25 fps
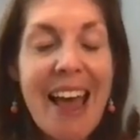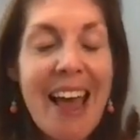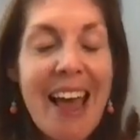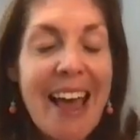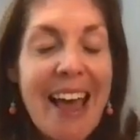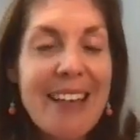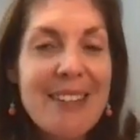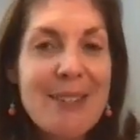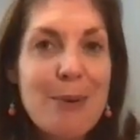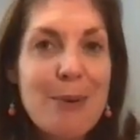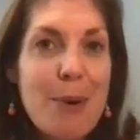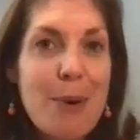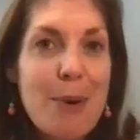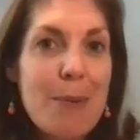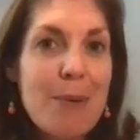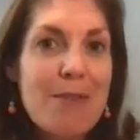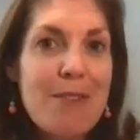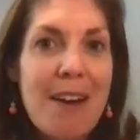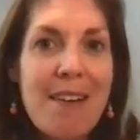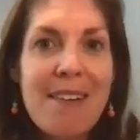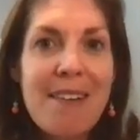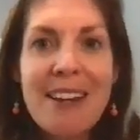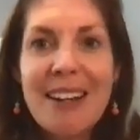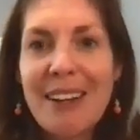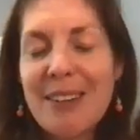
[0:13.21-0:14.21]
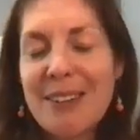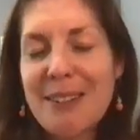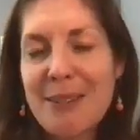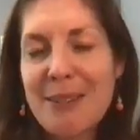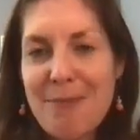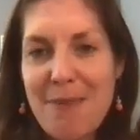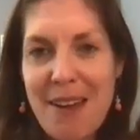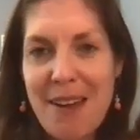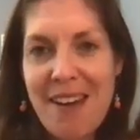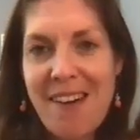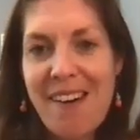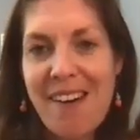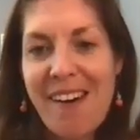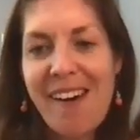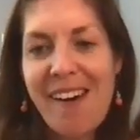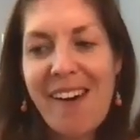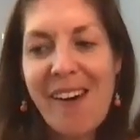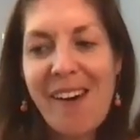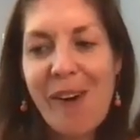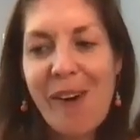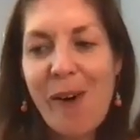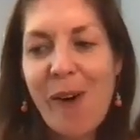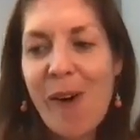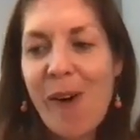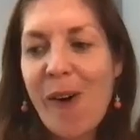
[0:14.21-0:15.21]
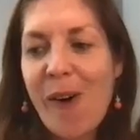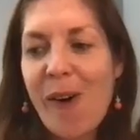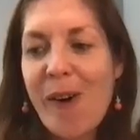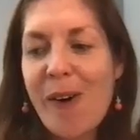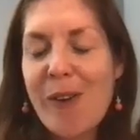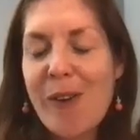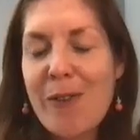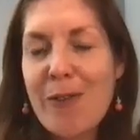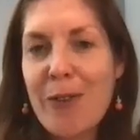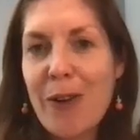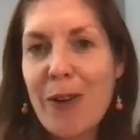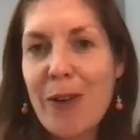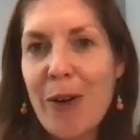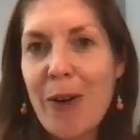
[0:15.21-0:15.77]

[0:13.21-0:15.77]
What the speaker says: is a woman very close to my heart of